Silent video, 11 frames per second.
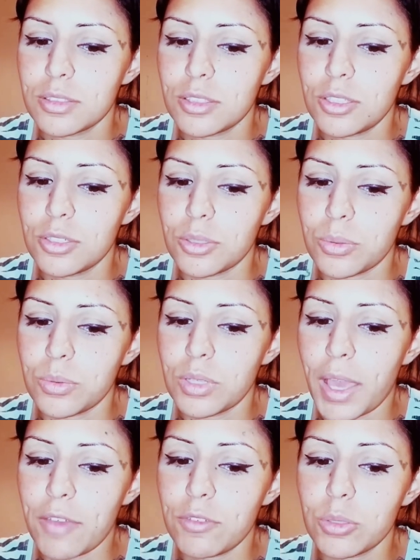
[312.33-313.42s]
you know, and I
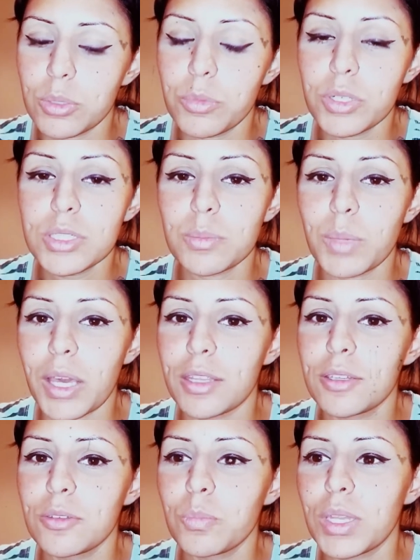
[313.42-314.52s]
have no remorse about
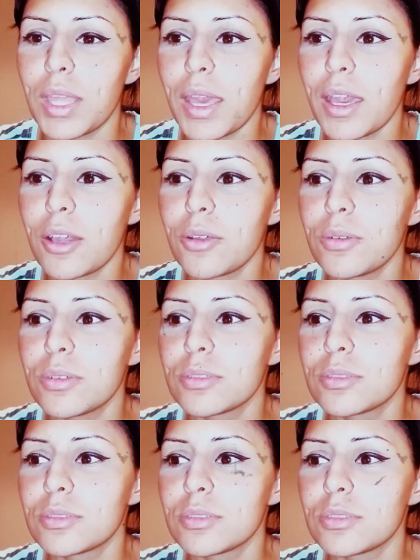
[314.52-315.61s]
it. But now,
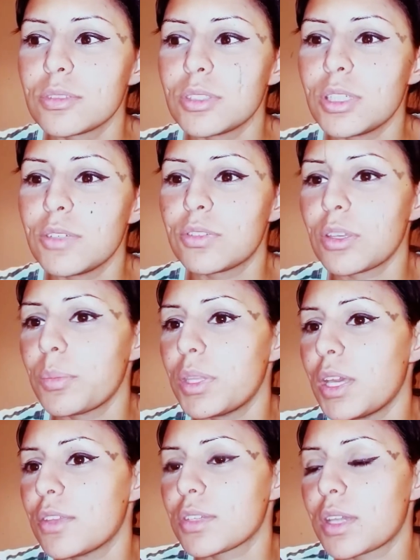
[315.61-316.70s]
if
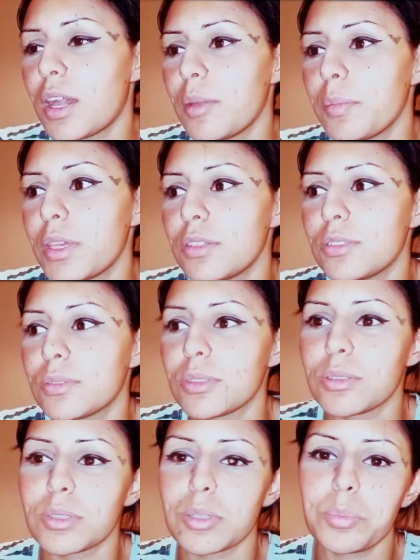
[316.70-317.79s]
somebody has a comment
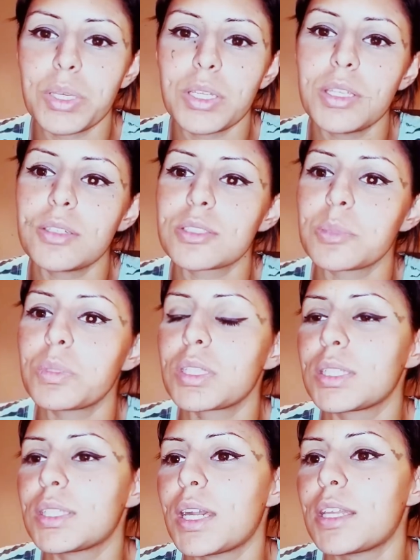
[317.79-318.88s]
or an opinion or something
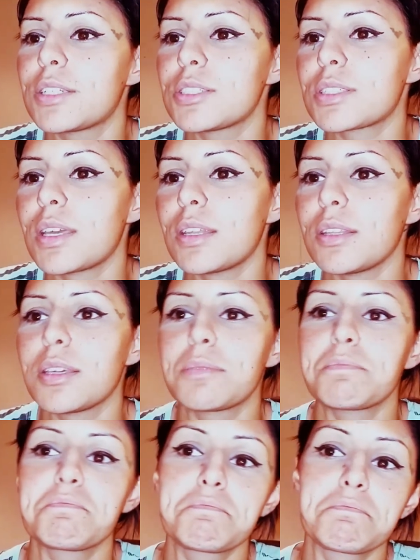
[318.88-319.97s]
like that, I just kind of like,
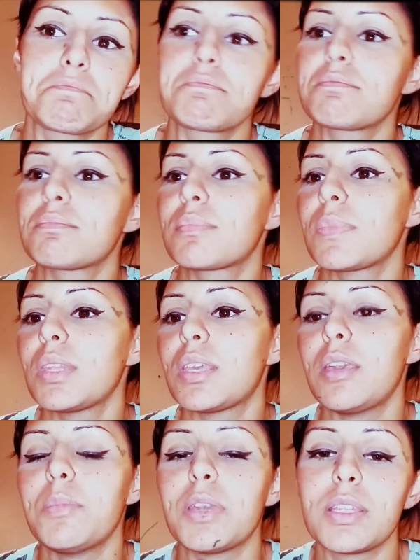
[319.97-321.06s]

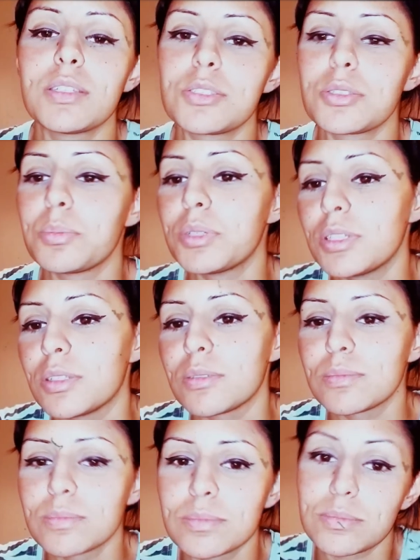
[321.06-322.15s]
hey man, that's your opinion.
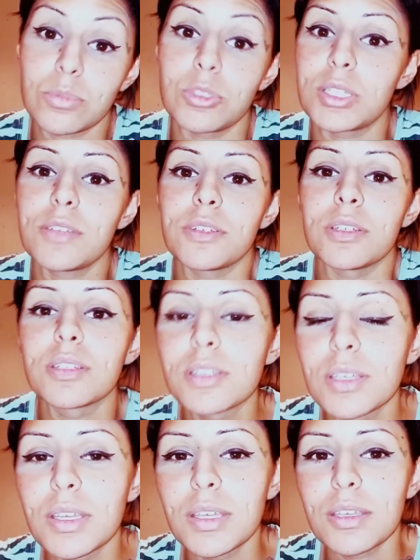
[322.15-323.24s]
Whatever.
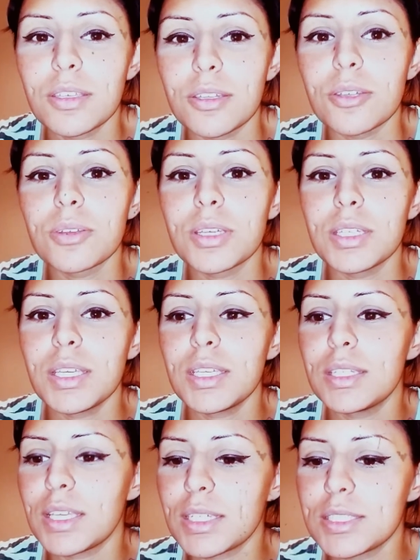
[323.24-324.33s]
You know, and
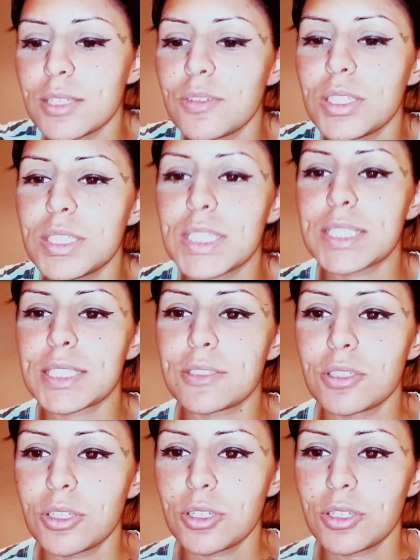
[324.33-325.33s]
negativity doesn't,